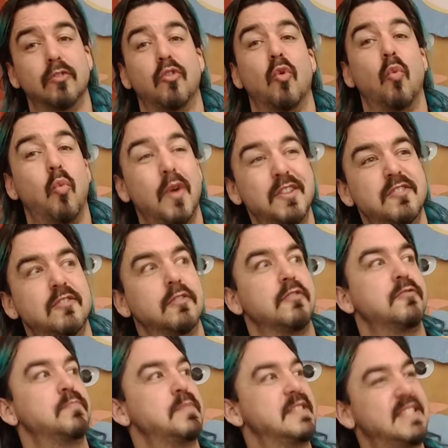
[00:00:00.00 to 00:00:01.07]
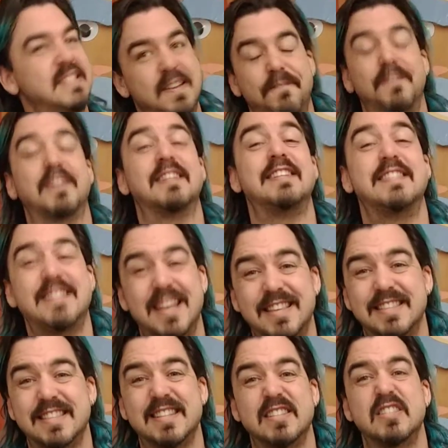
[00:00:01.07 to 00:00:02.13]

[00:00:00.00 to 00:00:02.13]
the Onceler specifically says this,